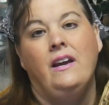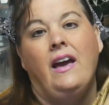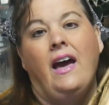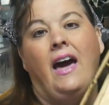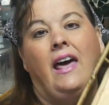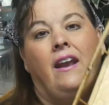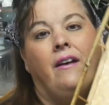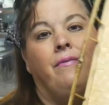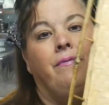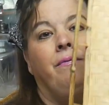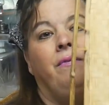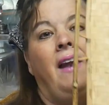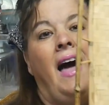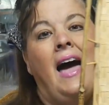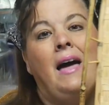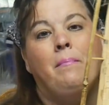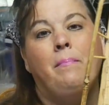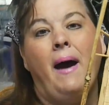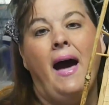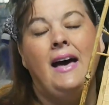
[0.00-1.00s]
And a
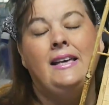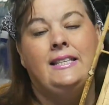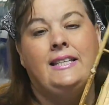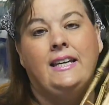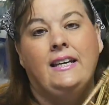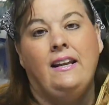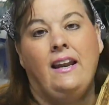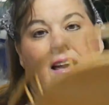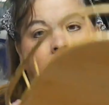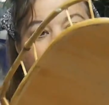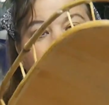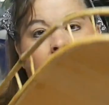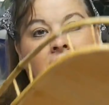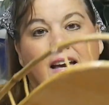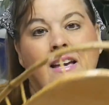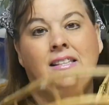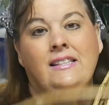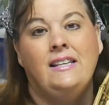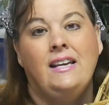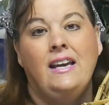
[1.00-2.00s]
flat basket like
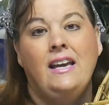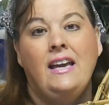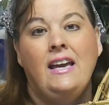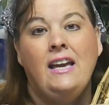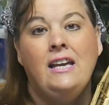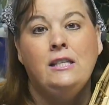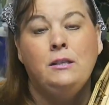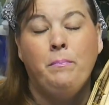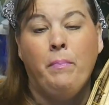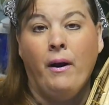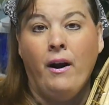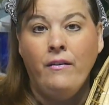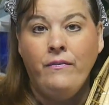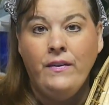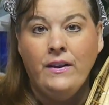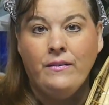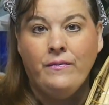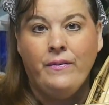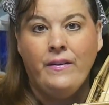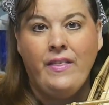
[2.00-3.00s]
this is
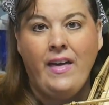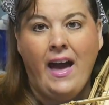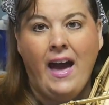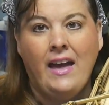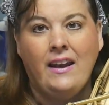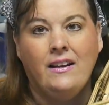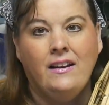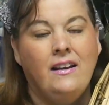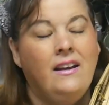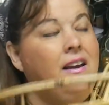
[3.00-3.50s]
perfect for that.